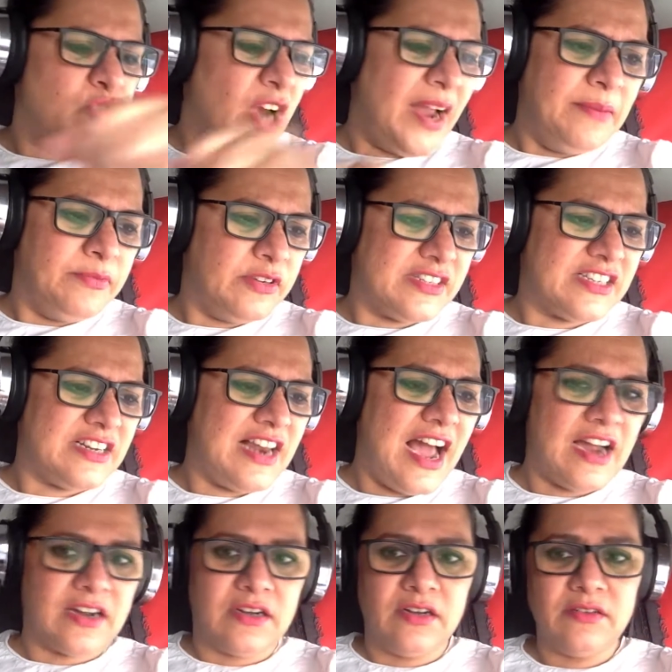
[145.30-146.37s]
time to
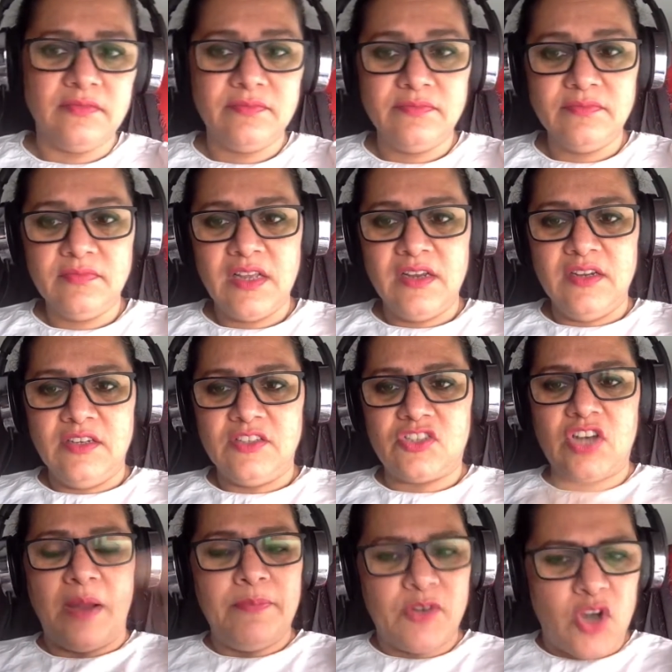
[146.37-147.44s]
slack. It's
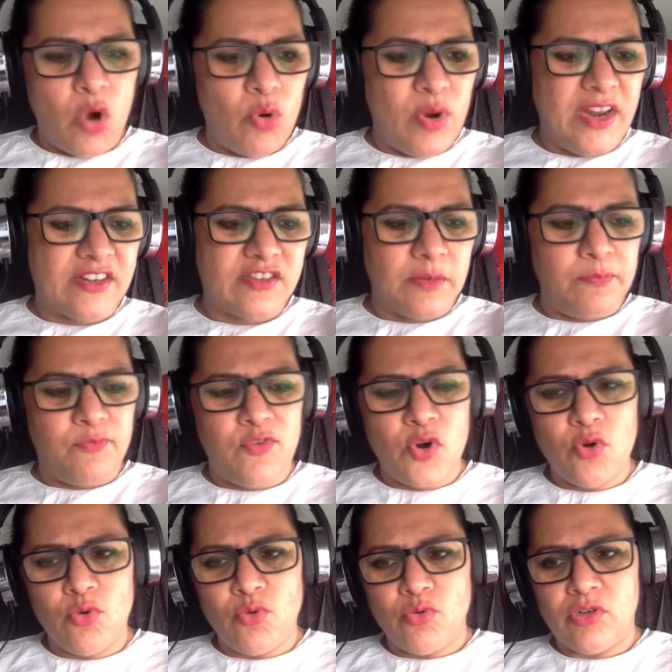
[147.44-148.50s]
time to go get some
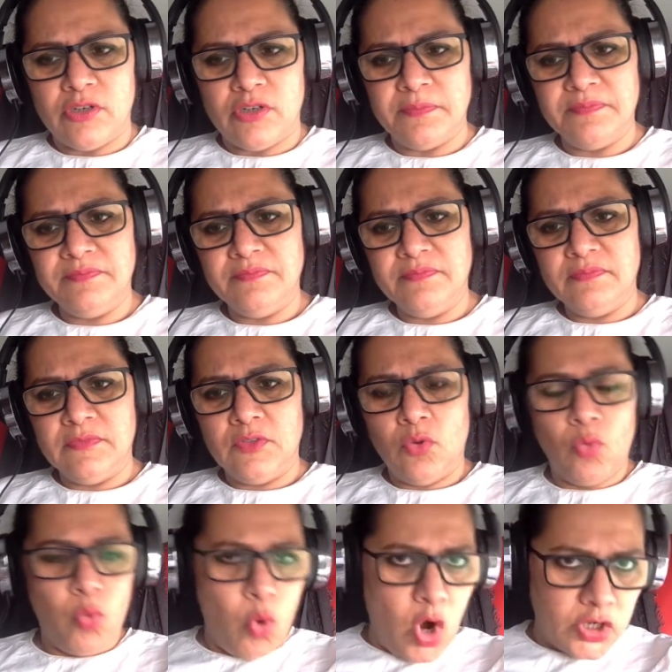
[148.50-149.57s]
food.
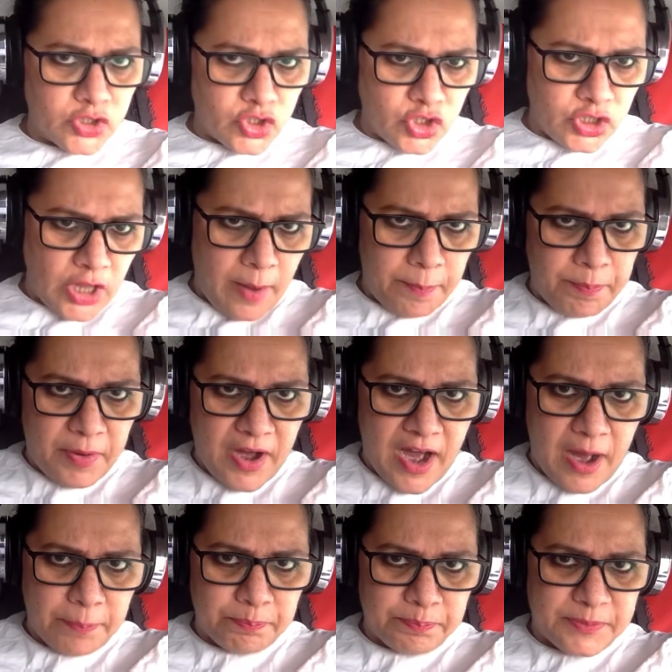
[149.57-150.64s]
Watch the
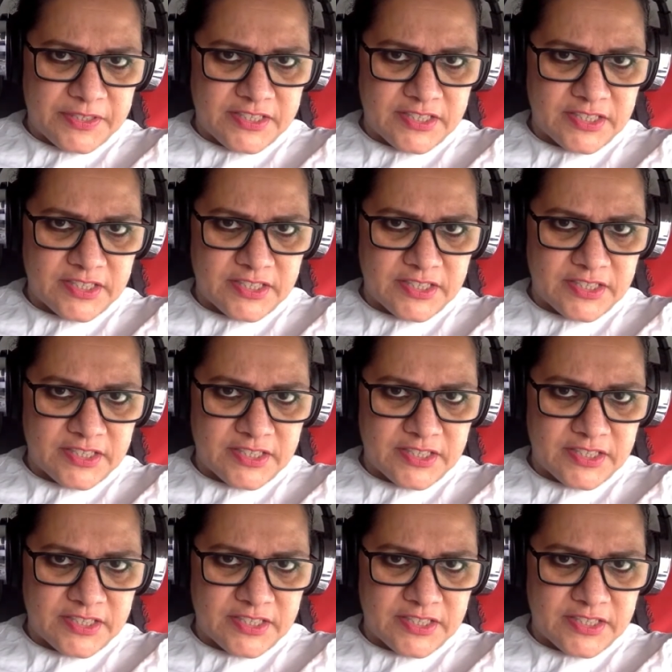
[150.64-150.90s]
pops.